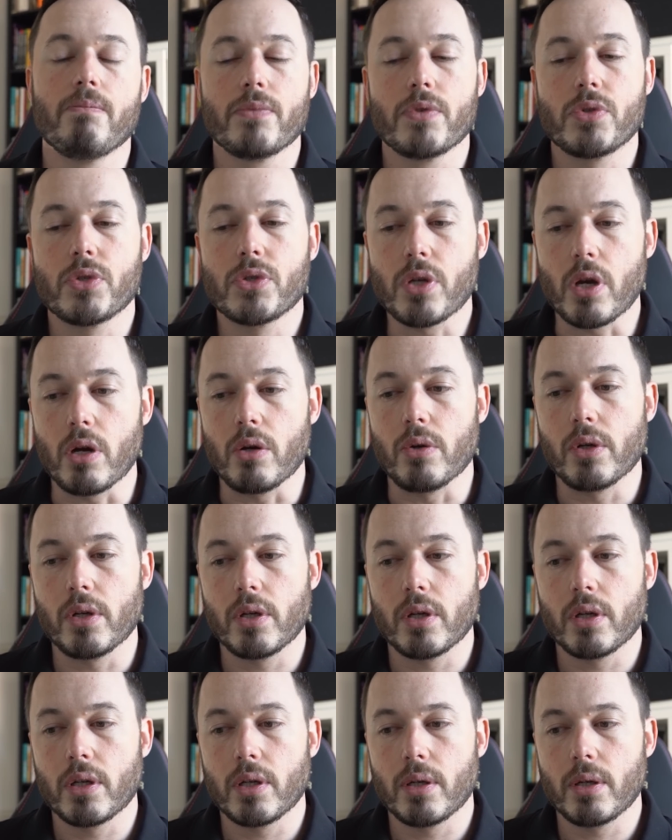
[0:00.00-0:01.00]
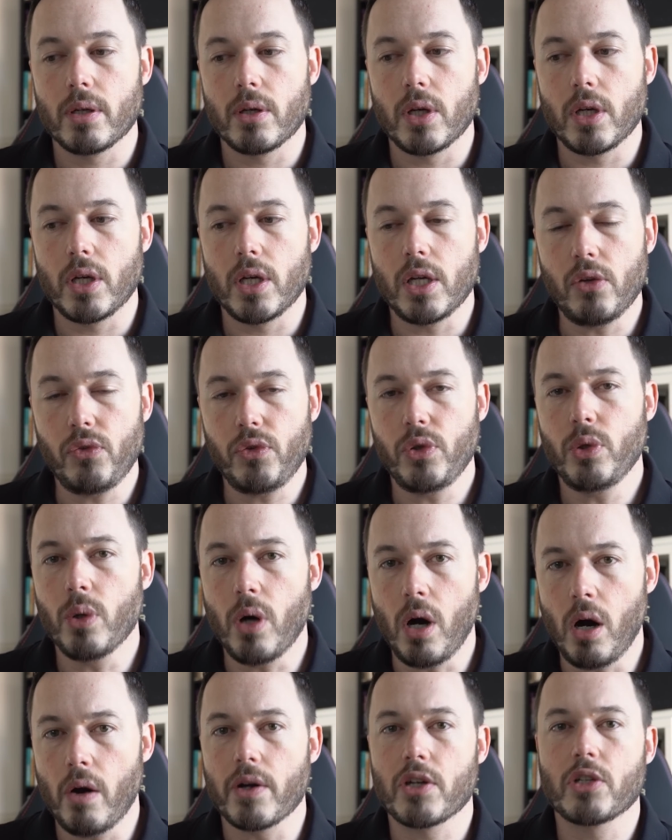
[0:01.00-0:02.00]
So if you
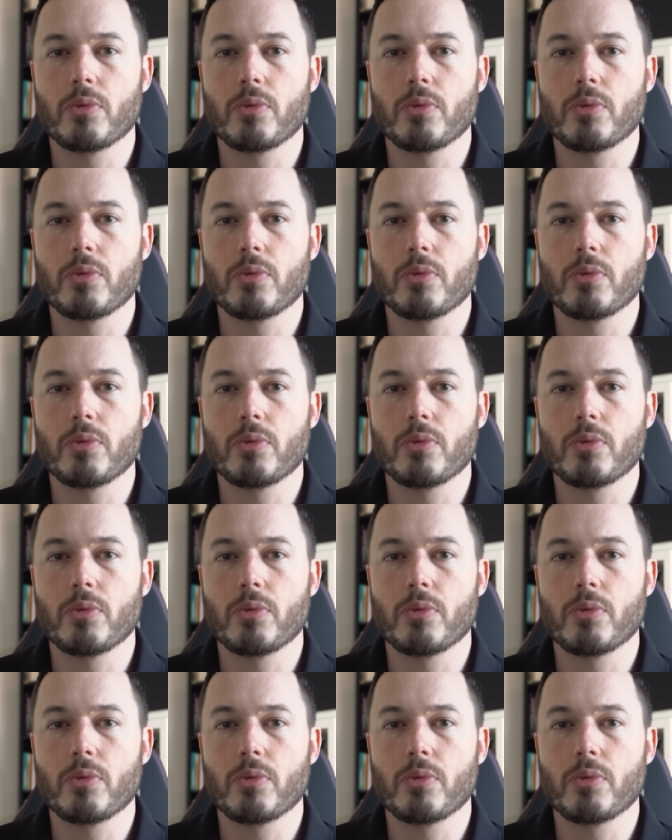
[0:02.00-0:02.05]
are